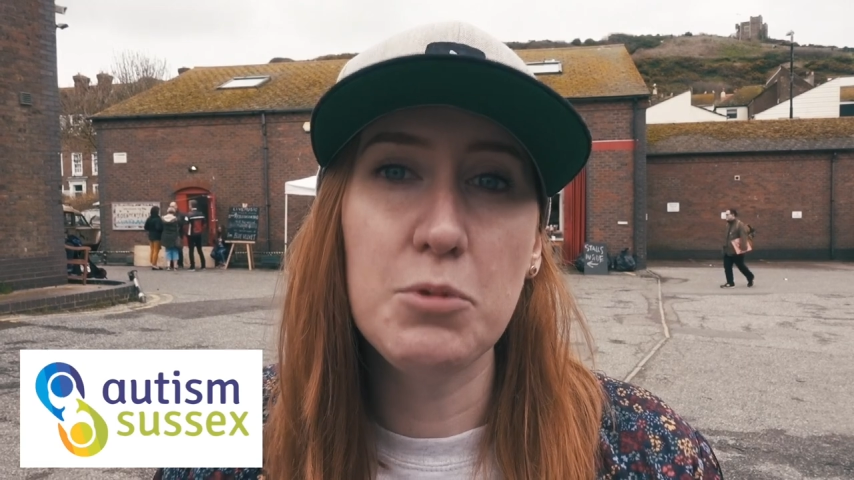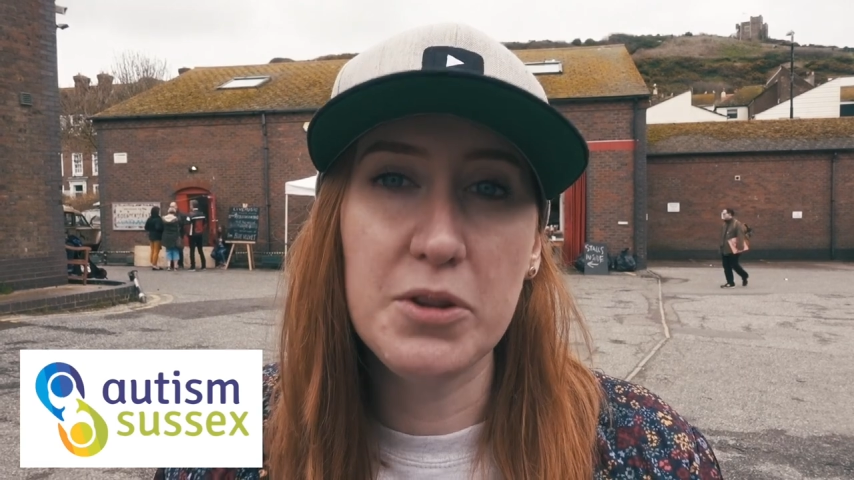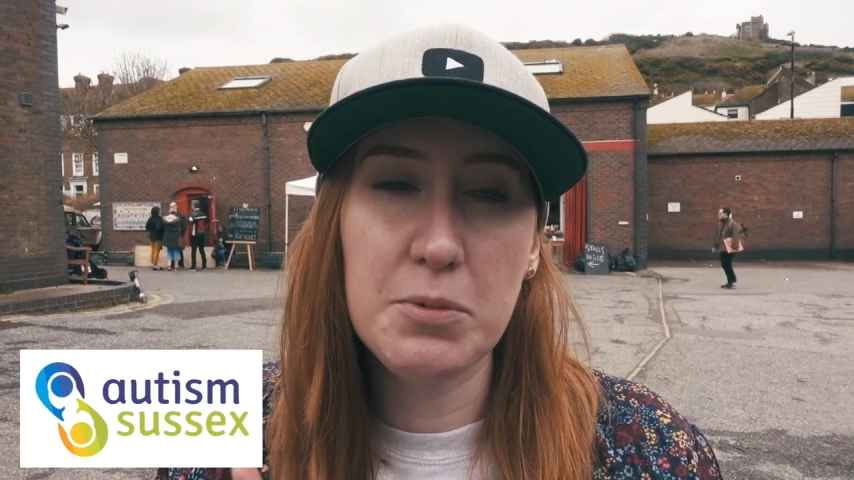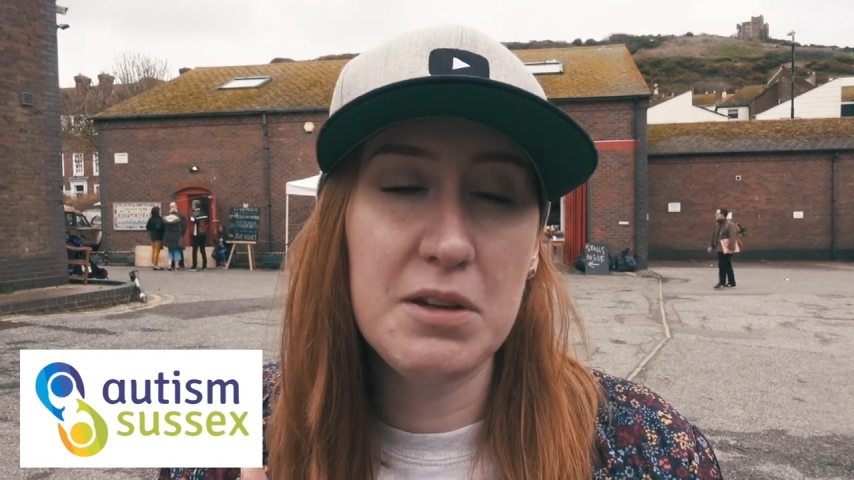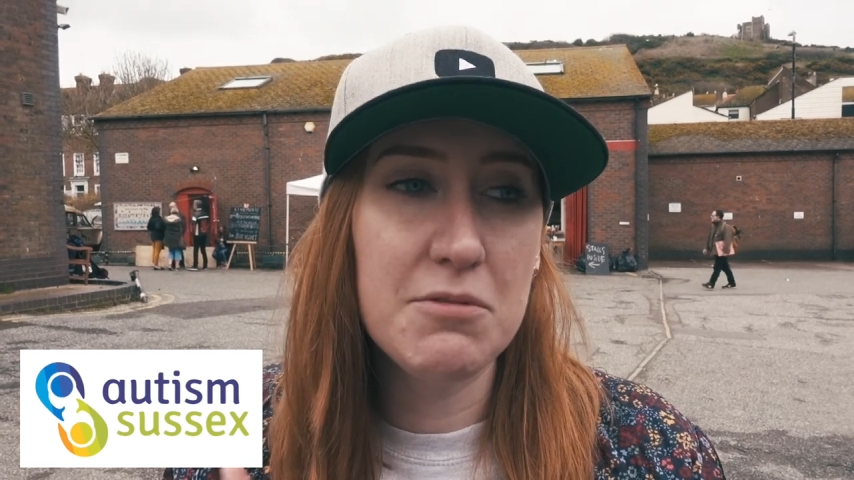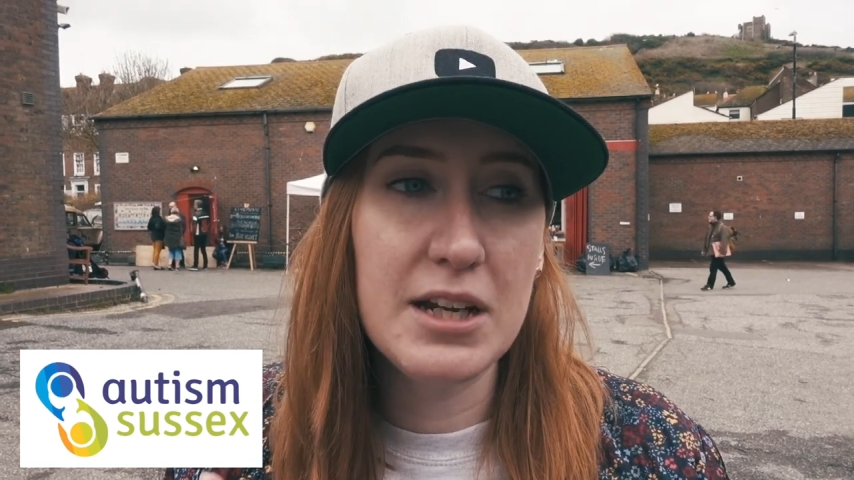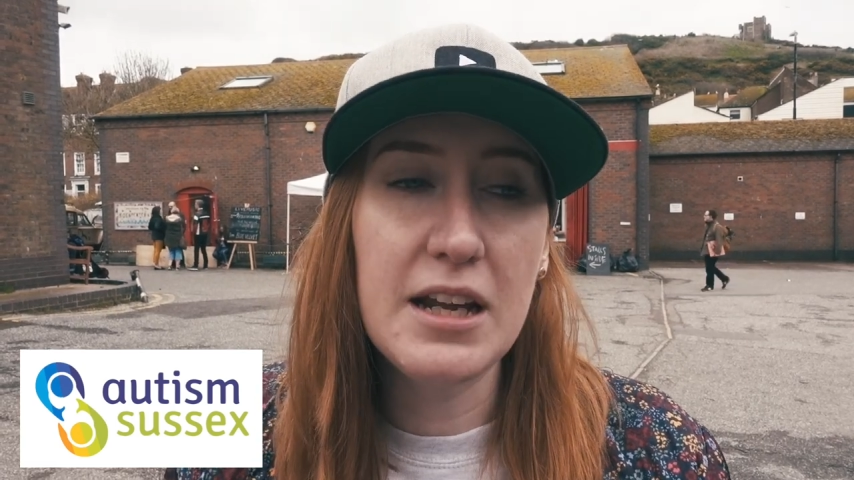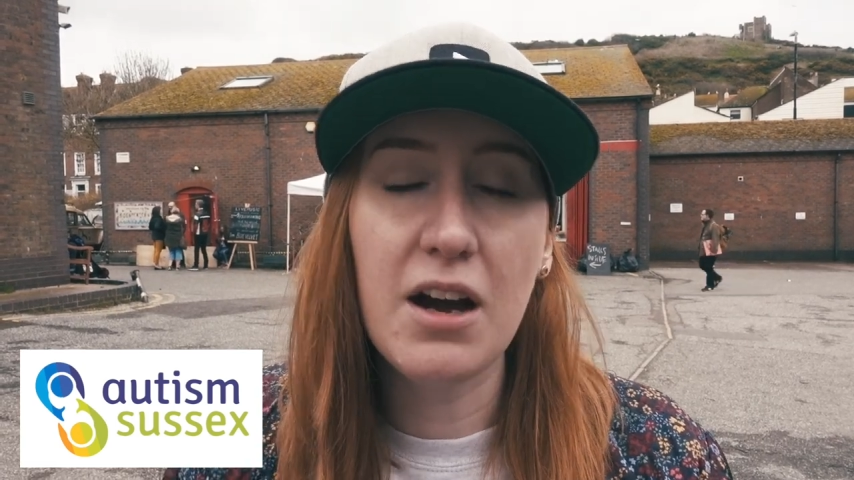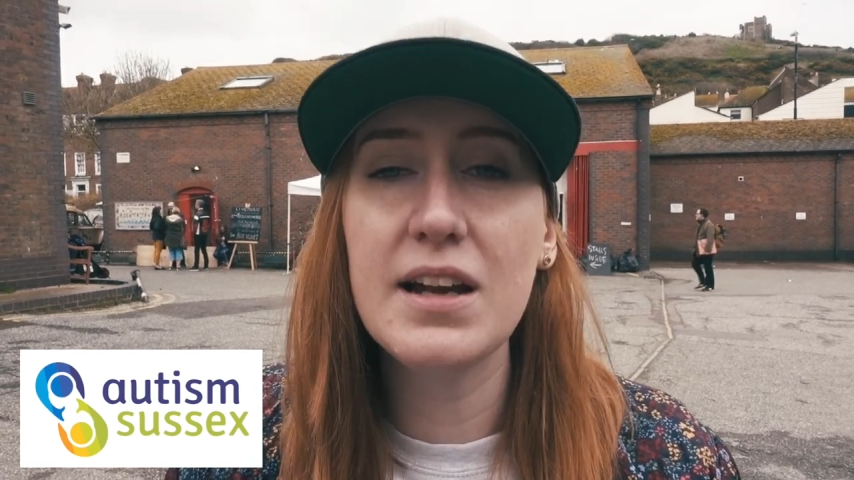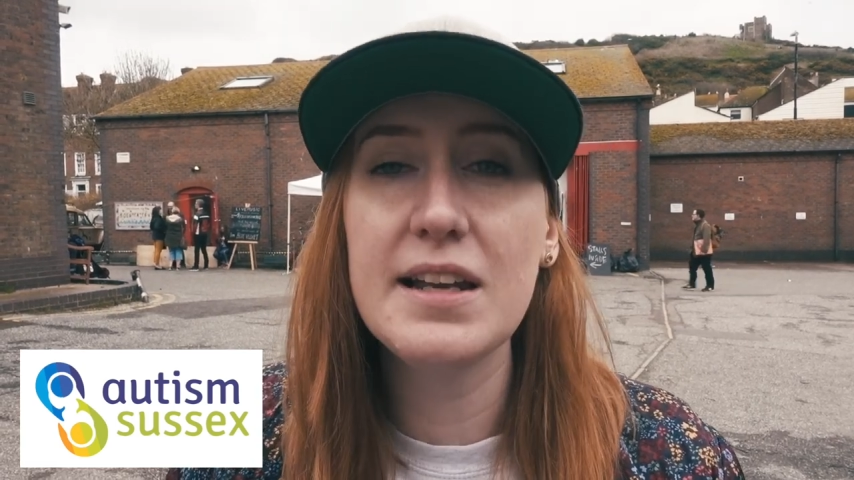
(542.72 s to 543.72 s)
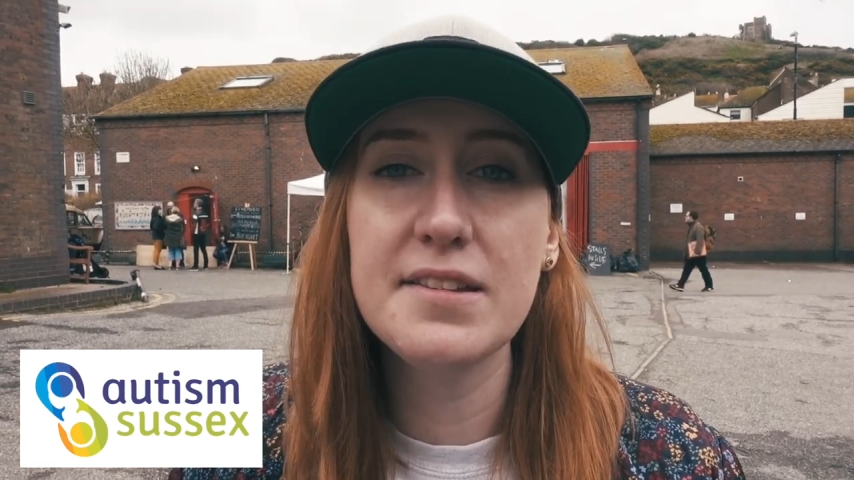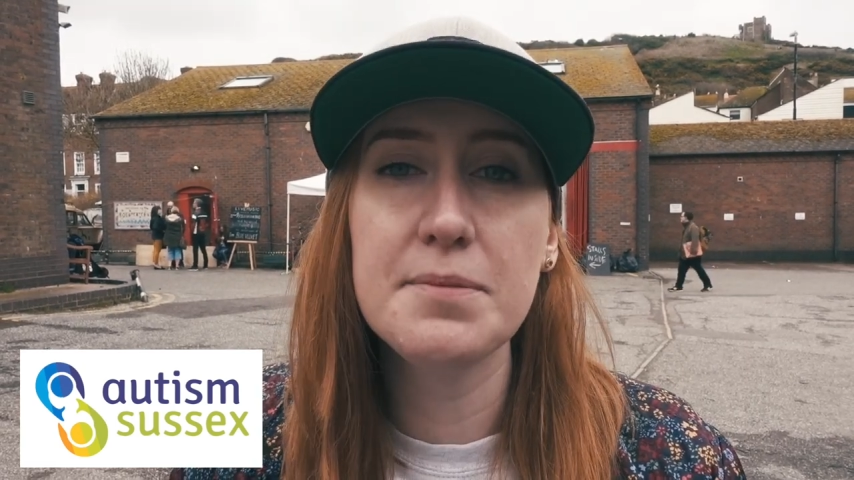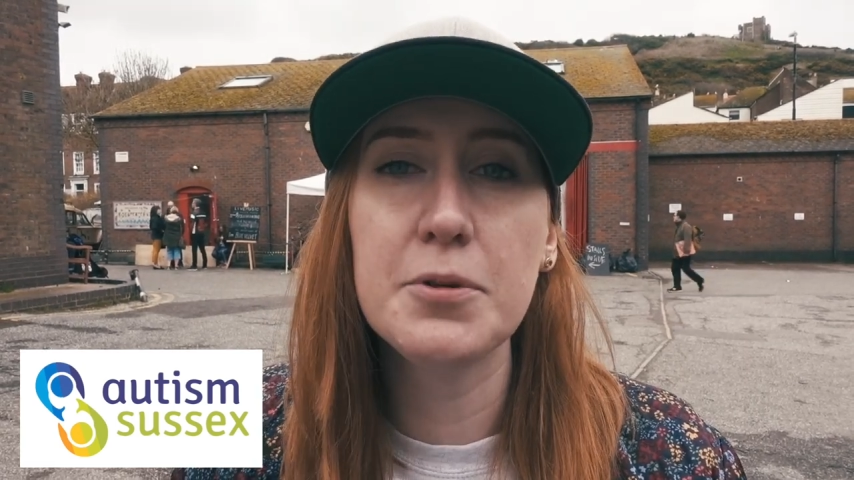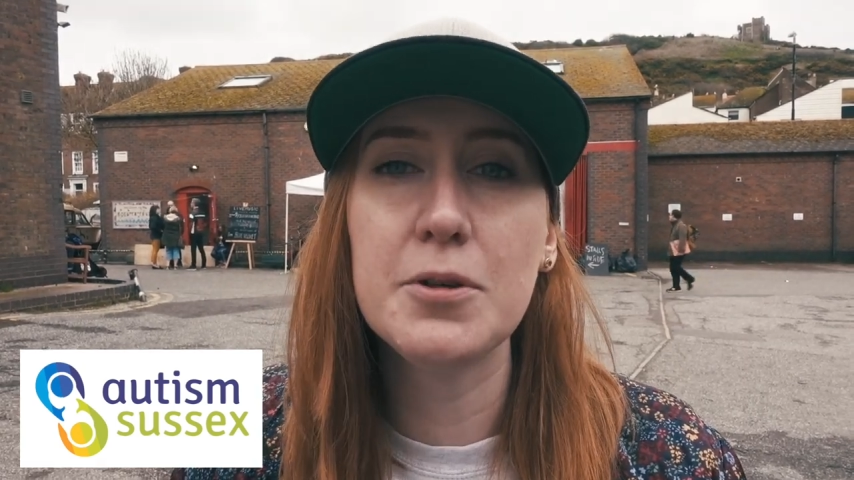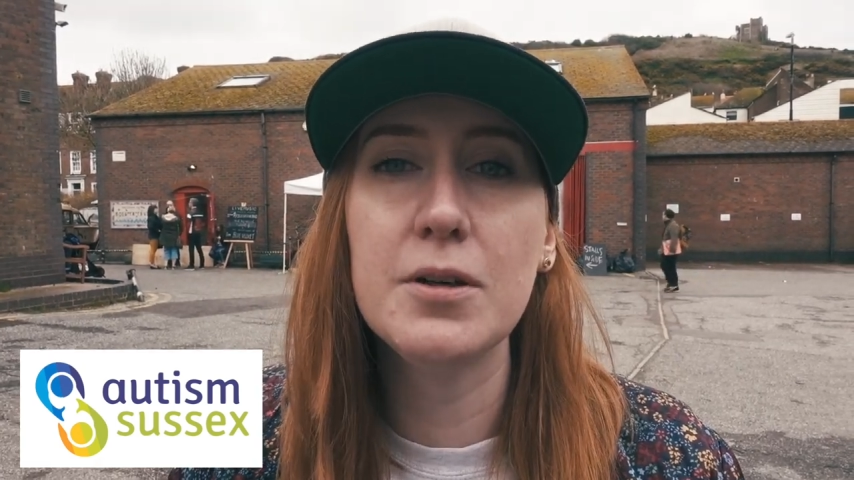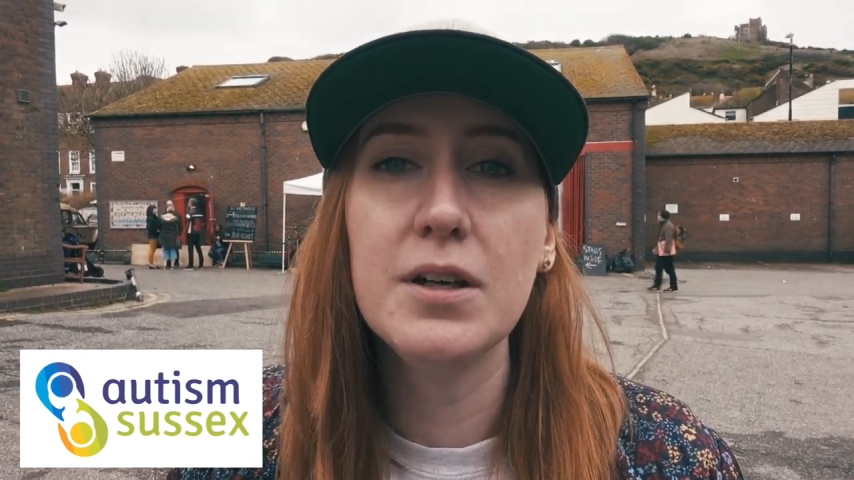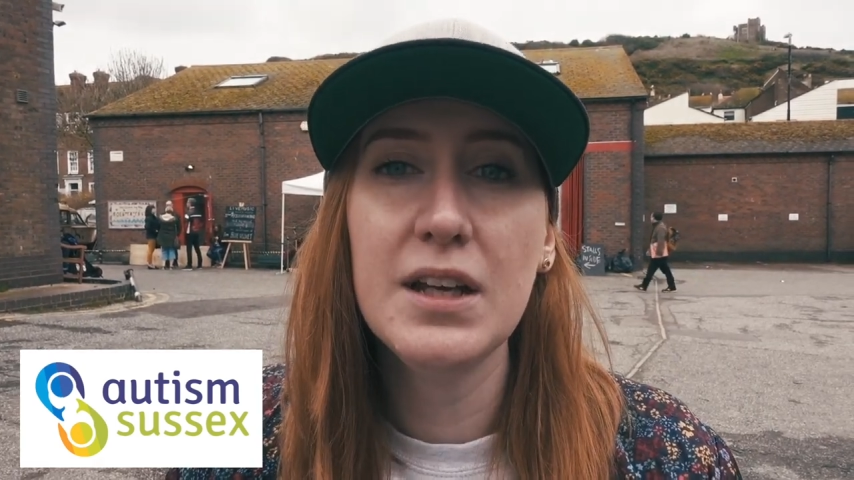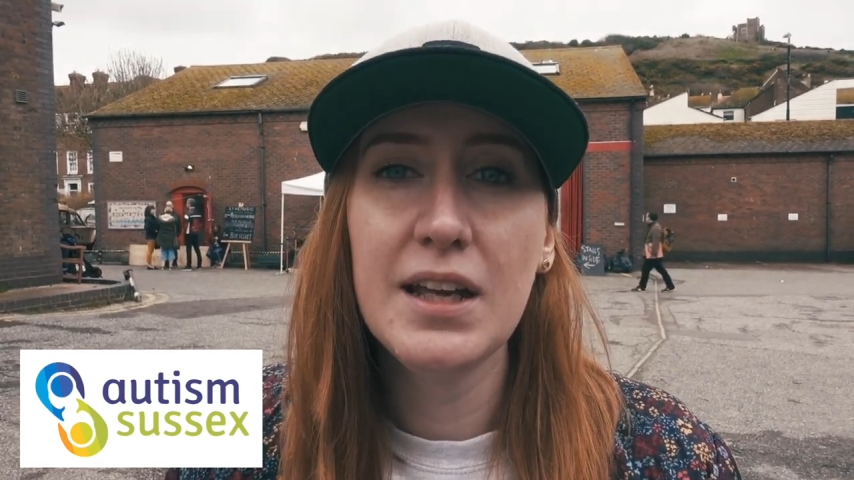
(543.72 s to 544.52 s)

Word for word: one that we really highly support